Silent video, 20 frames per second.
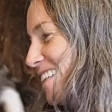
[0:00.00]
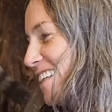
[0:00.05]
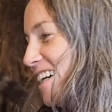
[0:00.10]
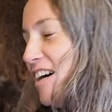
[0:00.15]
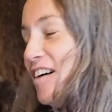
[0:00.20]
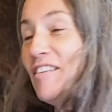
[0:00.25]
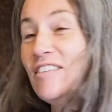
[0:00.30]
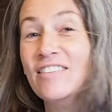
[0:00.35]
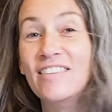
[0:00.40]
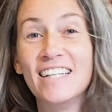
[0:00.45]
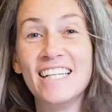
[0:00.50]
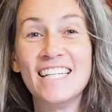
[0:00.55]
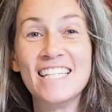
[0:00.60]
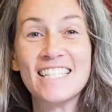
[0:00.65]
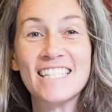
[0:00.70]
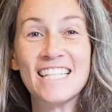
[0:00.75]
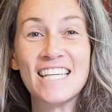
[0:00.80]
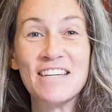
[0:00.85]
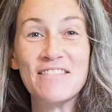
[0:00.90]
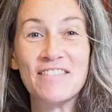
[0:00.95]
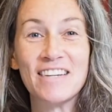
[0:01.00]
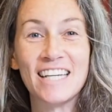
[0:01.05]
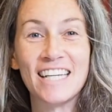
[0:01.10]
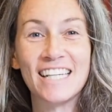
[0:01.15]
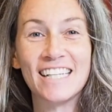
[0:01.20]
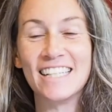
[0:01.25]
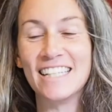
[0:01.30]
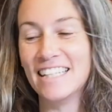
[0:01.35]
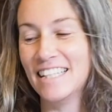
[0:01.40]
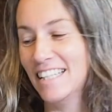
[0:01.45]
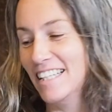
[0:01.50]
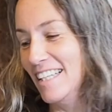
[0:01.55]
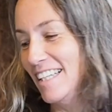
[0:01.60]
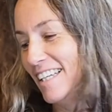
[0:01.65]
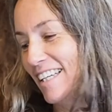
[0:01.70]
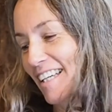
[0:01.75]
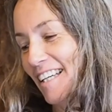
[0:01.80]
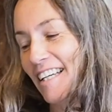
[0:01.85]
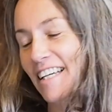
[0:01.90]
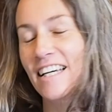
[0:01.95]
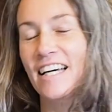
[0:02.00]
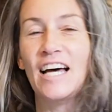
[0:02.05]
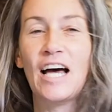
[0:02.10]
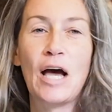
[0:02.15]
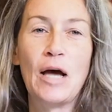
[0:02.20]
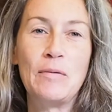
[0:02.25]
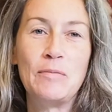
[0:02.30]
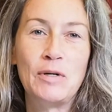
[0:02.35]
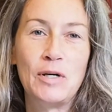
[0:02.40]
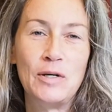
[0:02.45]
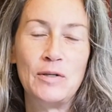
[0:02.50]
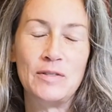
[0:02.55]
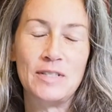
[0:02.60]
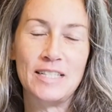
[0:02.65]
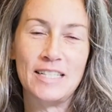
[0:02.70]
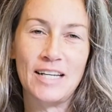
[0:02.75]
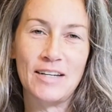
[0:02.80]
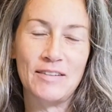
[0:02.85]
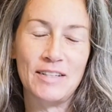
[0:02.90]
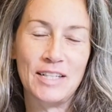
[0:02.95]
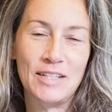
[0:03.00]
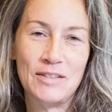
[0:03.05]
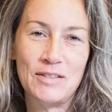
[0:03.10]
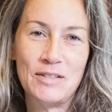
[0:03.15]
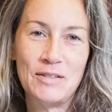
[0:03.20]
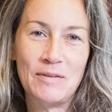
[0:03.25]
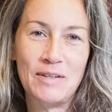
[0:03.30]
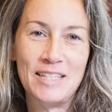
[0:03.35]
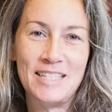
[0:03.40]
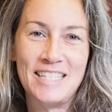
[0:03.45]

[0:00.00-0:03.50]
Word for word: oh, he's leaving! I'm cozy down here, so I'll